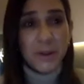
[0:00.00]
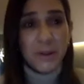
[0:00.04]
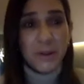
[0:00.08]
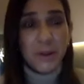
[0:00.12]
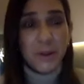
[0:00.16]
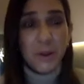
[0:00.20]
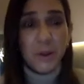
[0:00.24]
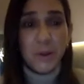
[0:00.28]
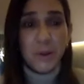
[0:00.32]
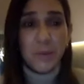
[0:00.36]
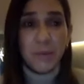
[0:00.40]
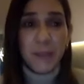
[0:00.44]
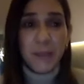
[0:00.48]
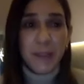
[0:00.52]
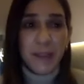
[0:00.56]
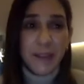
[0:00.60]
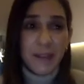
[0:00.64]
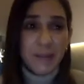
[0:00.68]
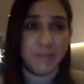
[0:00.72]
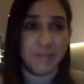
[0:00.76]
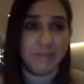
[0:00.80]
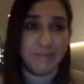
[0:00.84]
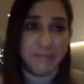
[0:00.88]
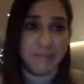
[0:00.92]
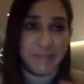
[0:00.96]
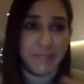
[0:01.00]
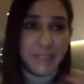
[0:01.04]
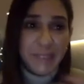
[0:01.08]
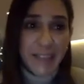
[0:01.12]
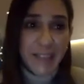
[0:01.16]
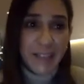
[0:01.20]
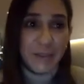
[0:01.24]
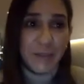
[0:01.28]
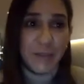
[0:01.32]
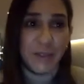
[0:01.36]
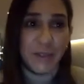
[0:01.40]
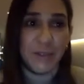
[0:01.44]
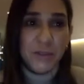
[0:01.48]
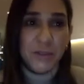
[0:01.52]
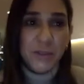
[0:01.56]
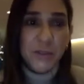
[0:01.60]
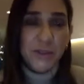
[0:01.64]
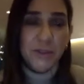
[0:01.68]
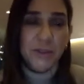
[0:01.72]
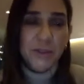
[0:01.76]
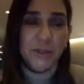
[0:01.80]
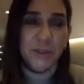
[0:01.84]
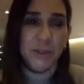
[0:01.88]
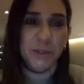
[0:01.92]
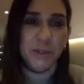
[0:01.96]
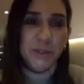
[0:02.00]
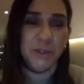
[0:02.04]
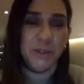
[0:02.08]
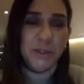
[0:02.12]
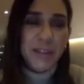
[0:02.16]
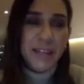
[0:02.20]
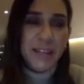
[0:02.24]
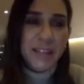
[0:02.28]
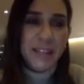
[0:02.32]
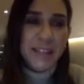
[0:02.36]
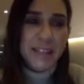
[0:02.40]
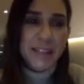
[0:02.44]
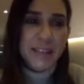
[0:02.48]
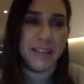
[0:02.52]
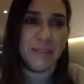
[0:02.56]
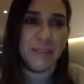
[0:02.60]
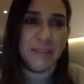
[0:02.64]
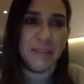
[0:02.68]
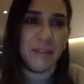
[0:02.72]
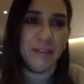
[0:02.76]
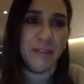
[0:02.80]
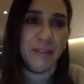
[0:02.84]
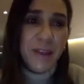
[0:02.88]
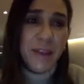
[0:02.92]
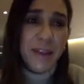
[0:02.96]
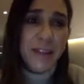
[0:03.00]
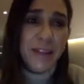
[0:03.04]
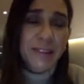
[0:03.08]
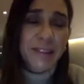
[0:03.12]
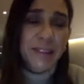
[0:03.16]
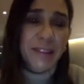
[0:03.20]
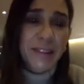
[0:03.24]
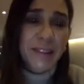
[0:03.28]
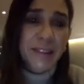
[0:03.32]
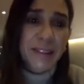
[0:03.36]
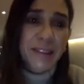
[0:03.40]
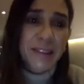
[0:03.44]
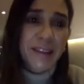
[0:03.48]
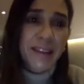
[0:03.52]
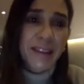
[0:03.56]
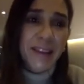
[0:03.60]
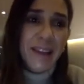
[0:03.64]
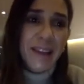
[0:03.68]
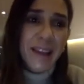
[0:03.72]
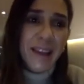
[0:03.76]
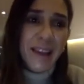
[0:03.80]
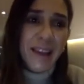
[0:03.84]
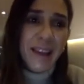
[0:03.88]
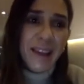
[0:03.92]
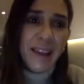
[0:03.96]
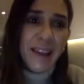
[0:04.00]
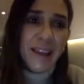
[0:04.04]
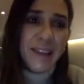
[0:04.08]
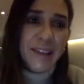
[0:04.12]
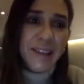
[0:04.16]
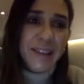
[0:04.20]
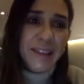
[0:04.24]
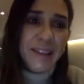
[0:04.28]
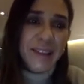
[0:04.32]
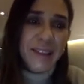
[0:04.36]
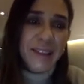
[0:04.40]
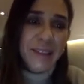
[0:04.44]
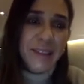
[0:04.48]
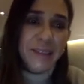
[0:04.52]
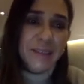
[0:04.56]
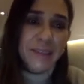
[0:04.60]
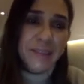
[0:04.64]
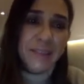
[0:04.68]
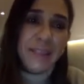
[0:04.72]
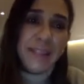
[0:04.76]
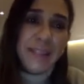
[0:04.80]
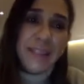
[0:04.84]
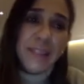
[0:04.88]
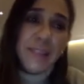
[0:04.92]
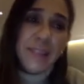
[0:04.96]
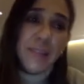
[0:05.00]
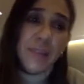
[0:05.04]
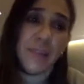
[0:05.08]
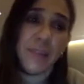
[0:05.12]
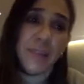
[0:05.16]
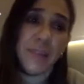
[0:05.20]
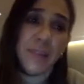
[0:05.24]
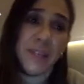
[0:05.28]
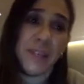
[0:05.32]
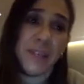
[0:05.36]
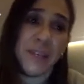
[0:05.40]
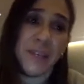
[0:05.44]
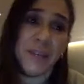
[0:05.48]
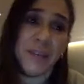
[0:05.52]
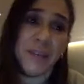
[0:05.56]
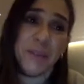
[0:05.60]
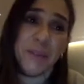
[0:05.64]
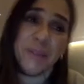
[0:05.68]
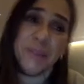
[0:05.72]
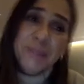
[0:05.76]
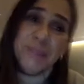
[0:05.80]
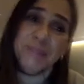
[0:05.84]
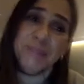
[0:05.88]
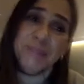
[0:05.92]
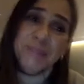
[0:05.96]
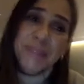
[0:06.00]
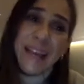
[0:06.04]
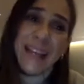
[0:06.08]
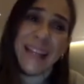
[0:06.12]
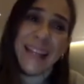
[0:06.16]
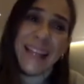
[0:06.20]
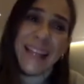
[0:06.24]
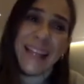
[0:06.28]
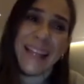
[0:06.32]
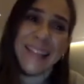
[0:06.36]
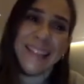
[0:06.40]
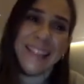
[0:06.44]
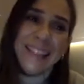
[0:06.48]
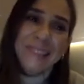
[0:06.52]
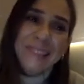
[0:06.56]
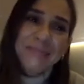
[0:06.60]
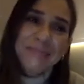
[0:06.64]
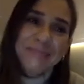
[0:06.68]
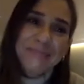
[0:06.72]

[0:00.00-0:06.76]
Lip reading: So I am glad to introduce to you Leslee, my friend, and Leslee from Think Equal. Hi, Leslee.